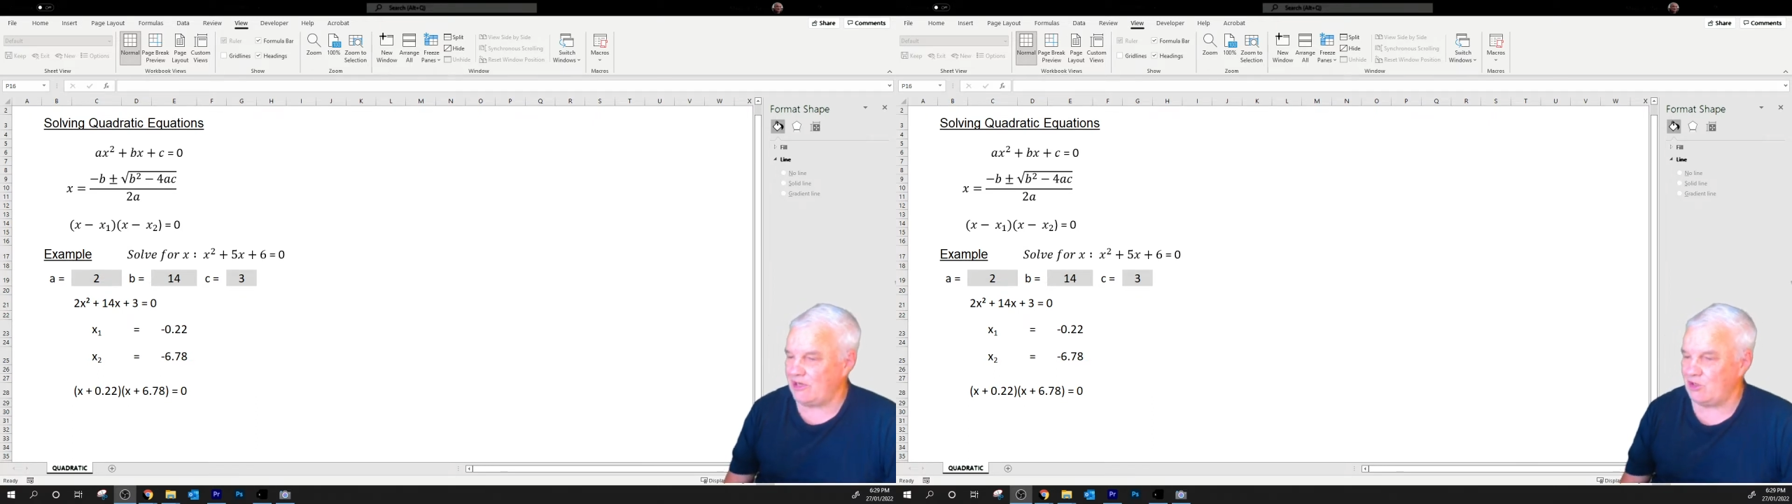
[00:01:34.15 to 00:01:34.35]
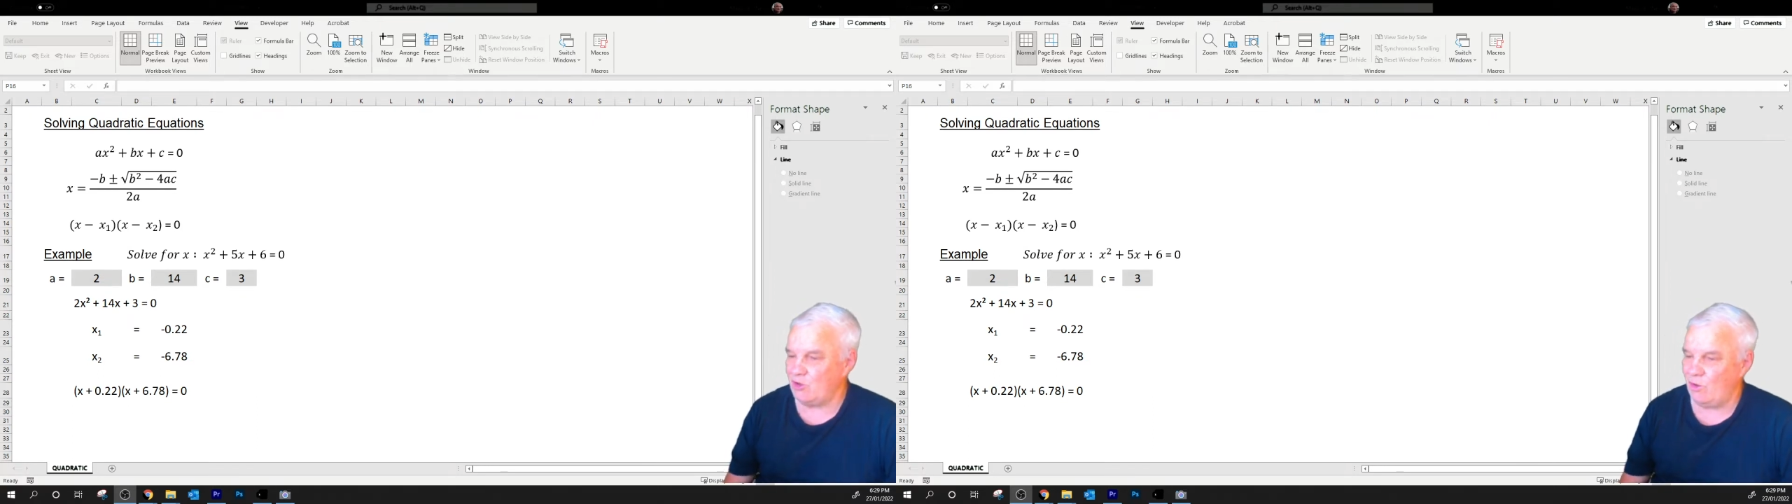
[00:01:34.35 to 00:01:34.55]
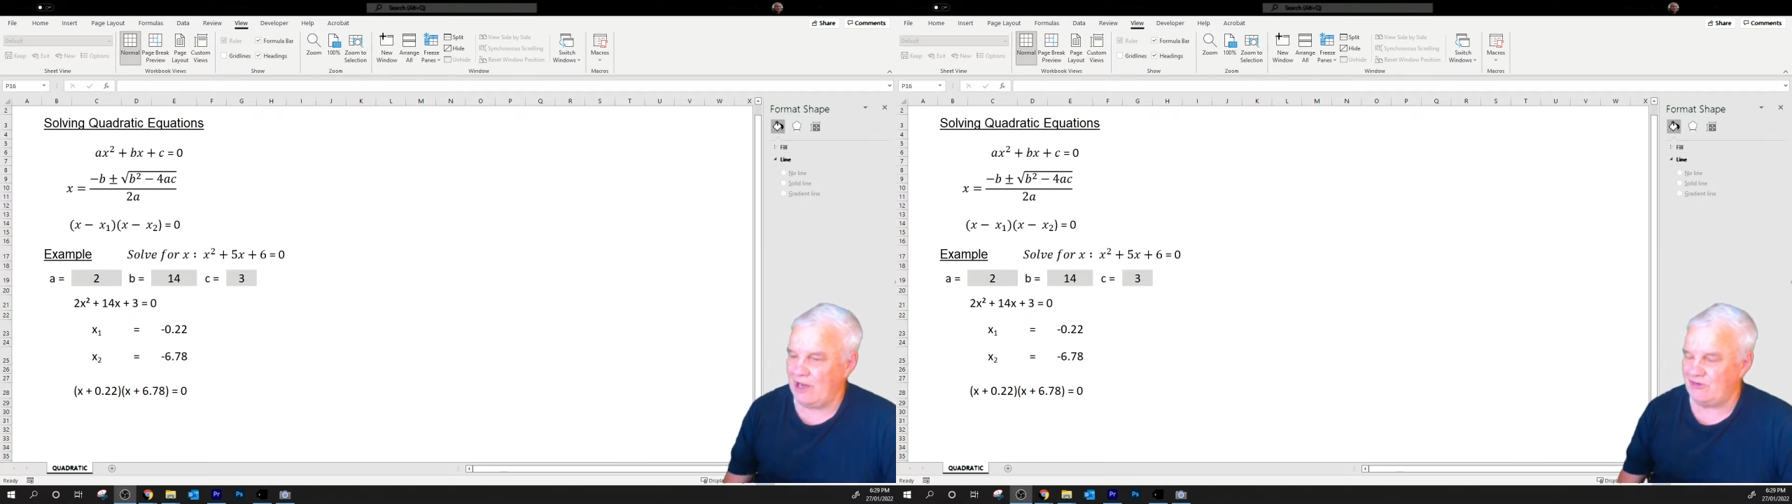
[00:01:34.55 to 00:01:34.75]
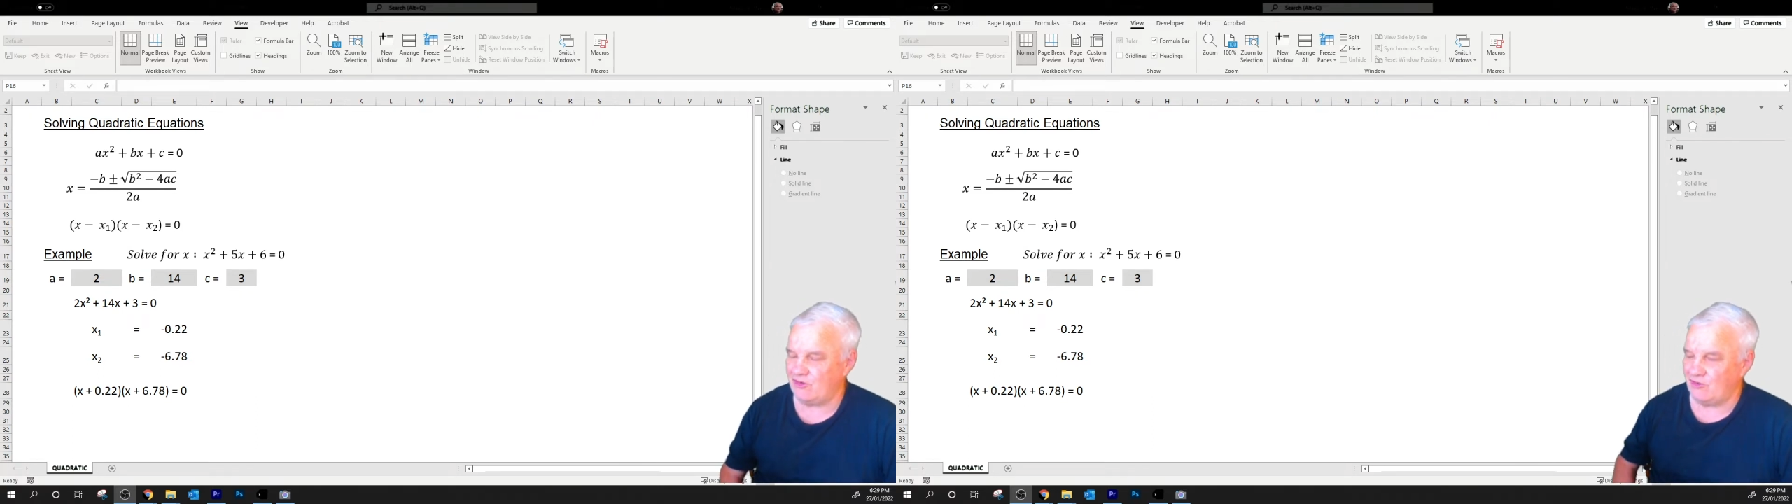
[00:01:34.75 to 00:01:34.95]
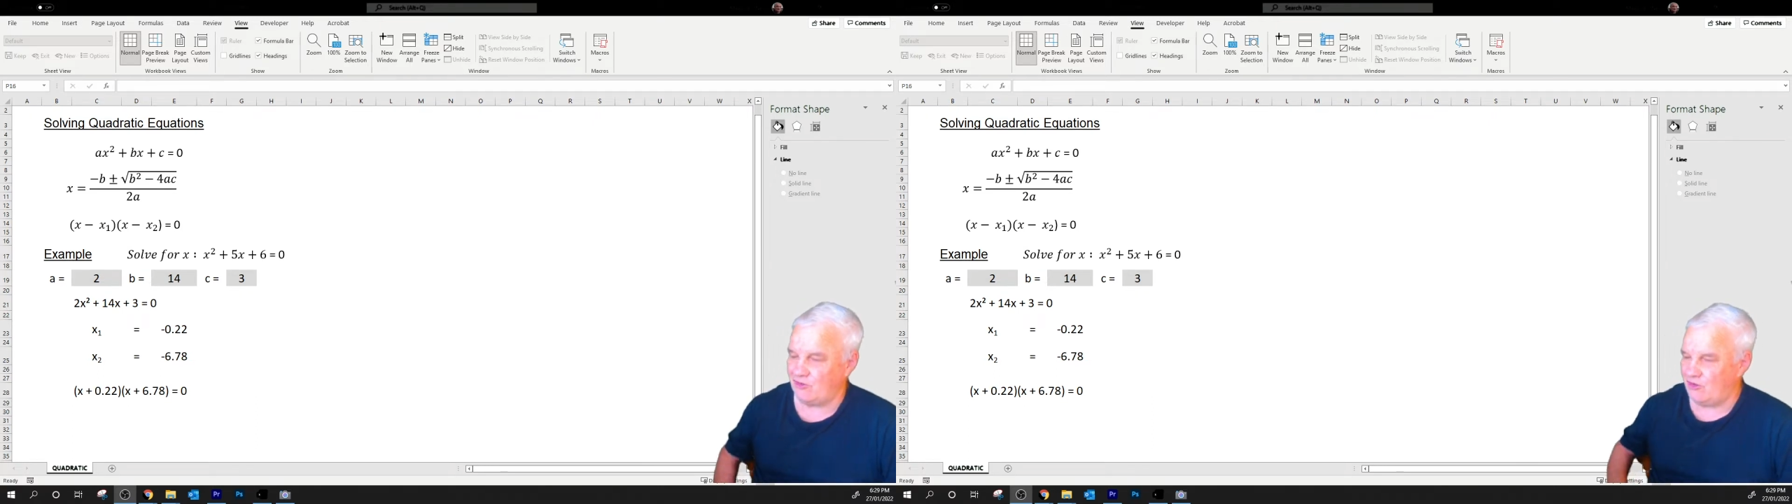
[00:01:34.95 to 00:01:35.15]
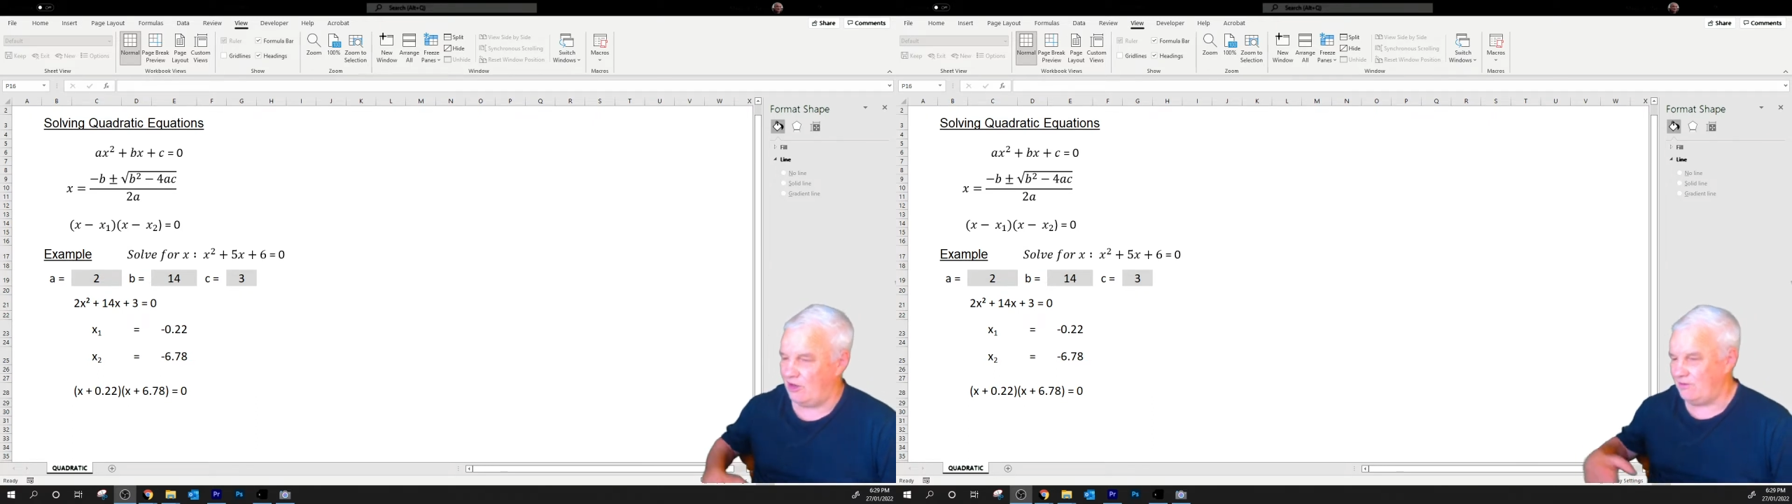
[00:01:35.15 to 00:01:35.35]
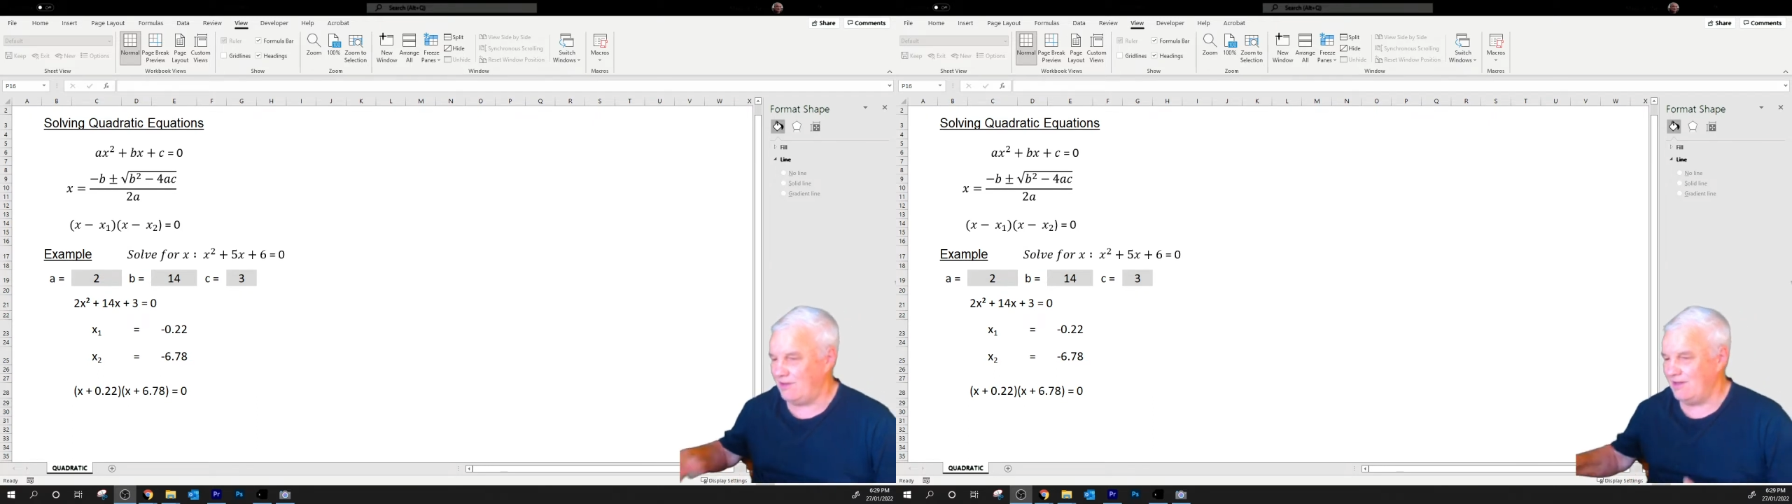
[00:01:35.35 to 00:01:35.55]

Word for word: equations. So